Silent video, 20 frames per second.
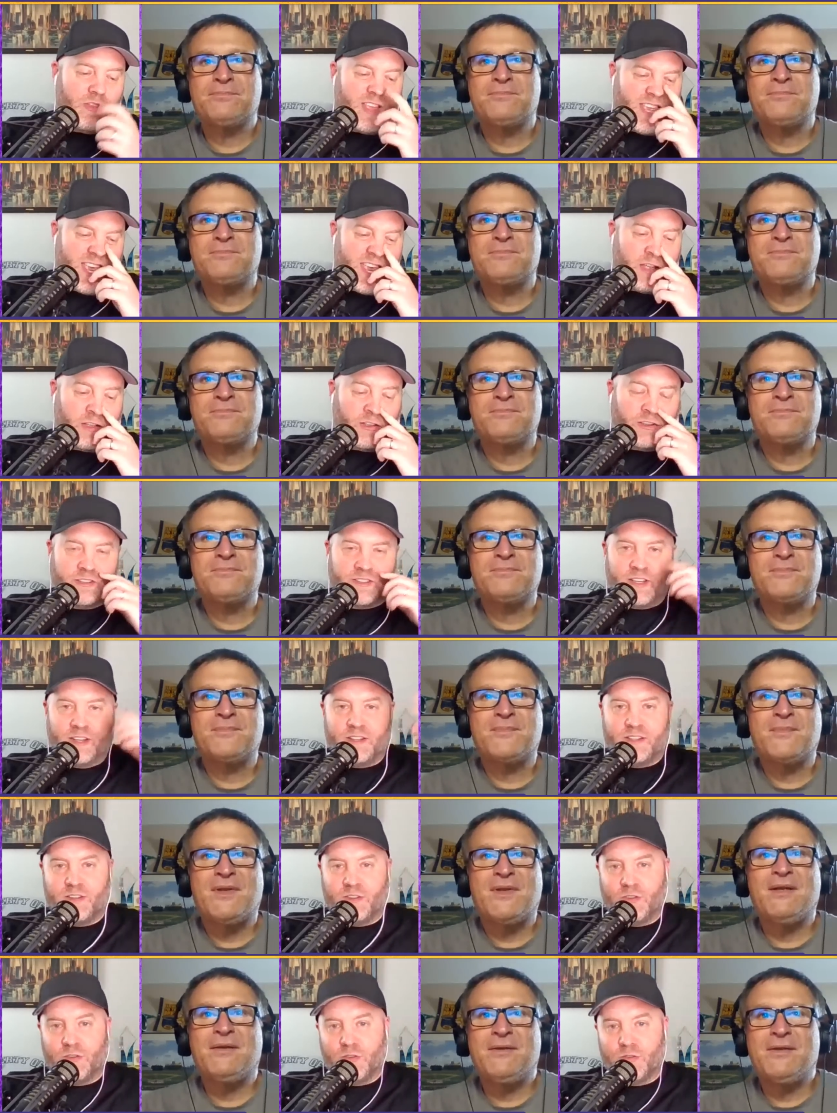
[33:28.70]
Speaker 1: the Eagles
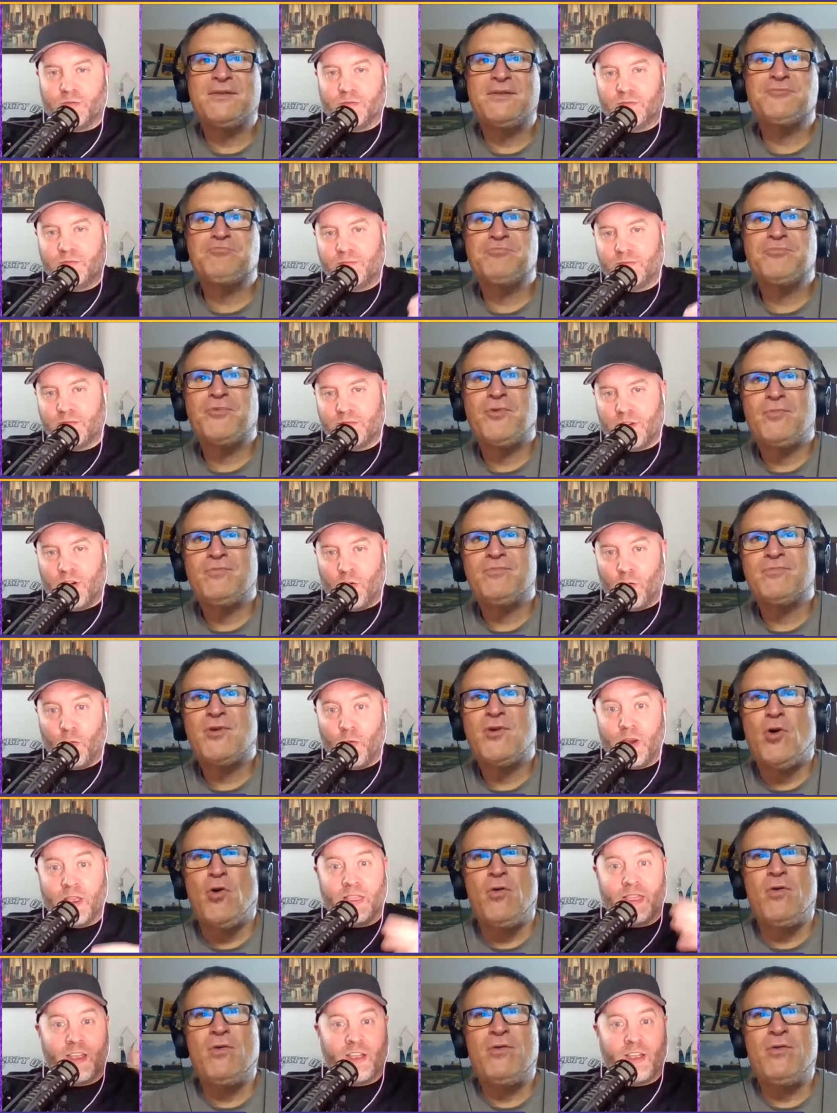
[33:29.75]
into a really